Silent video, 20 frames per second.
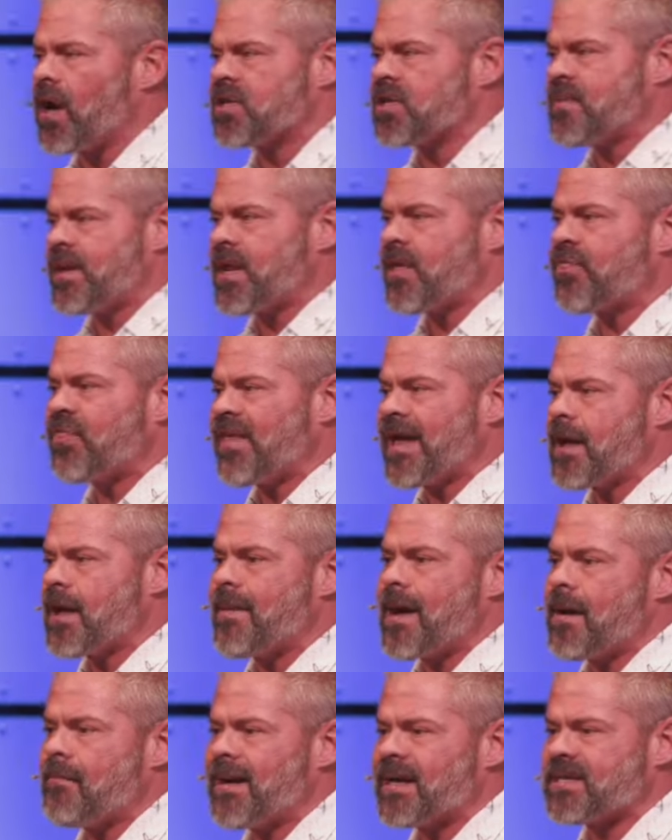caused me to think
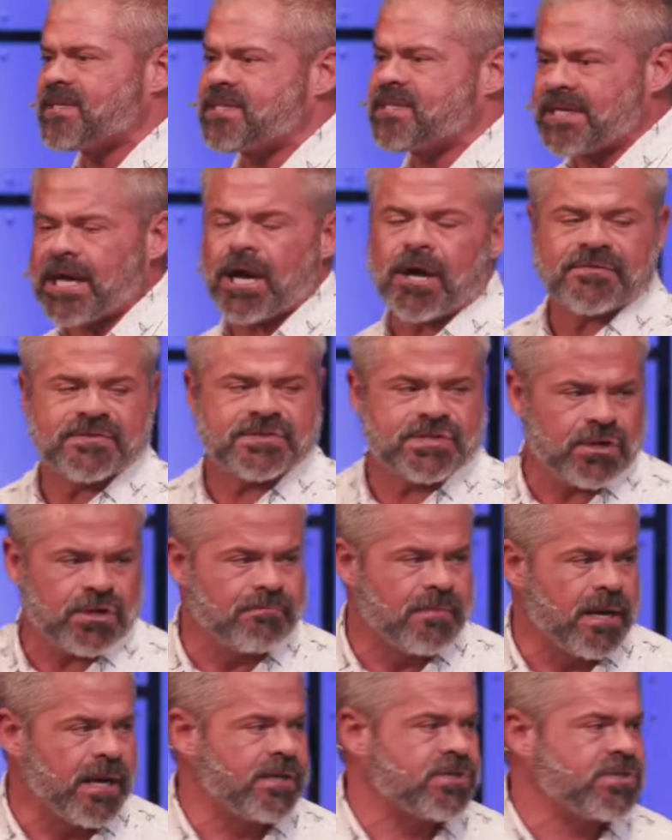about myself too
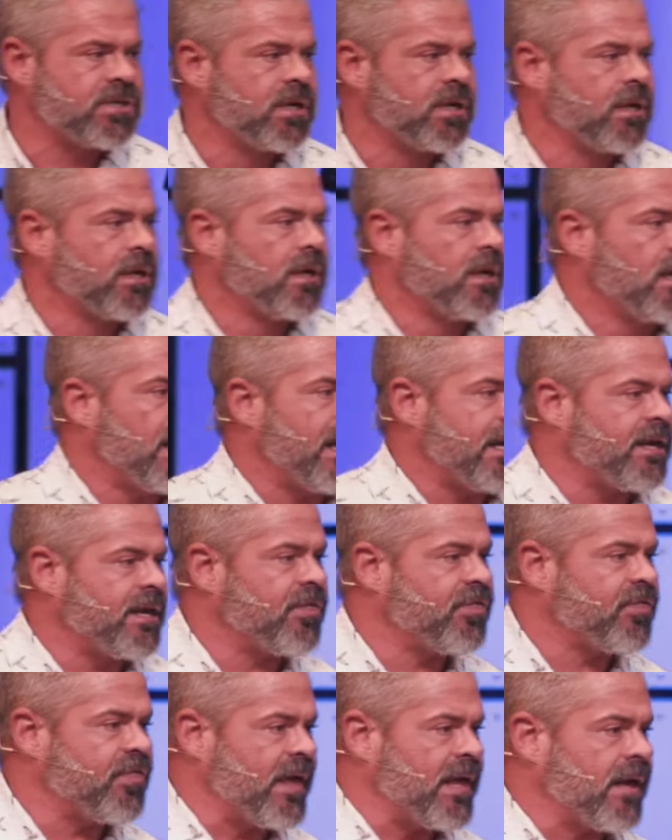much and to
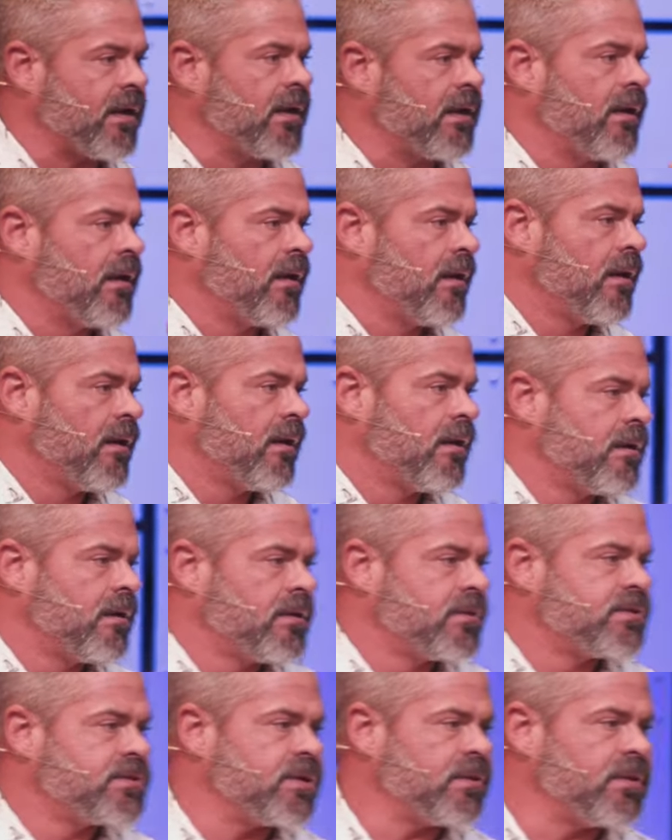think
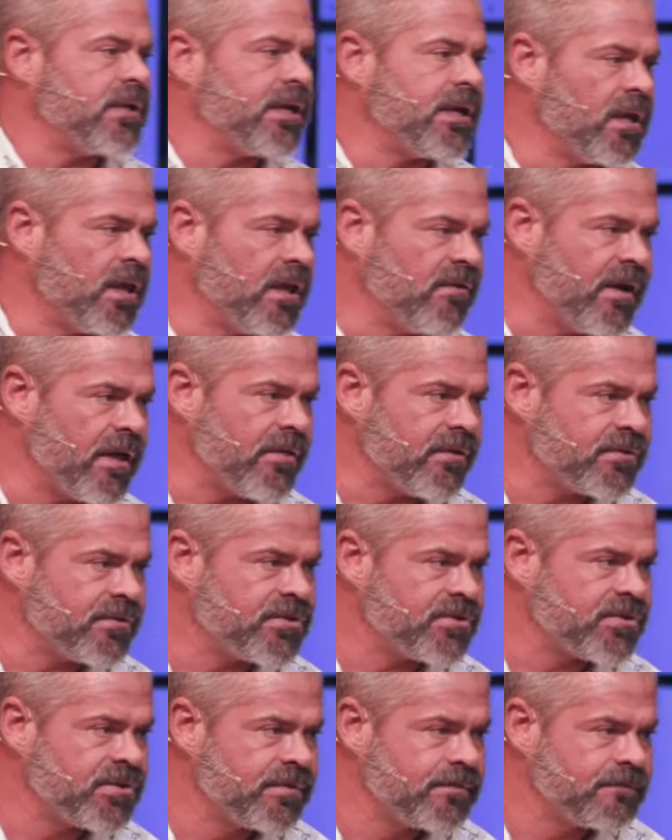too little of
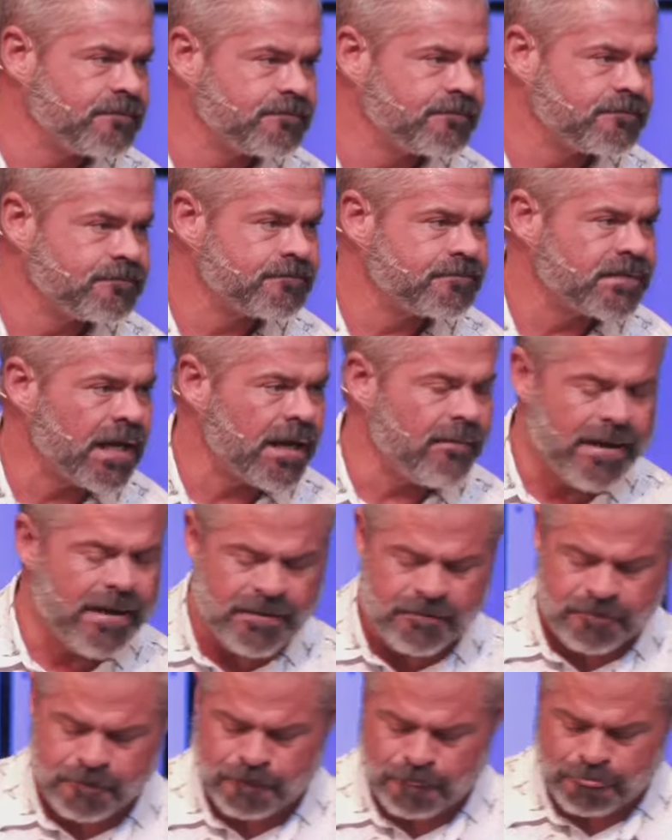others.
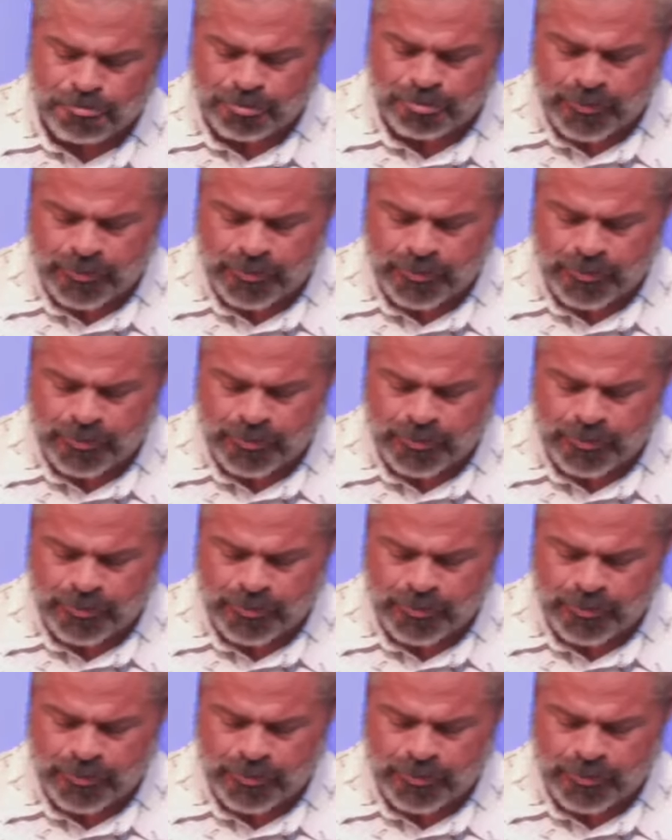Amen?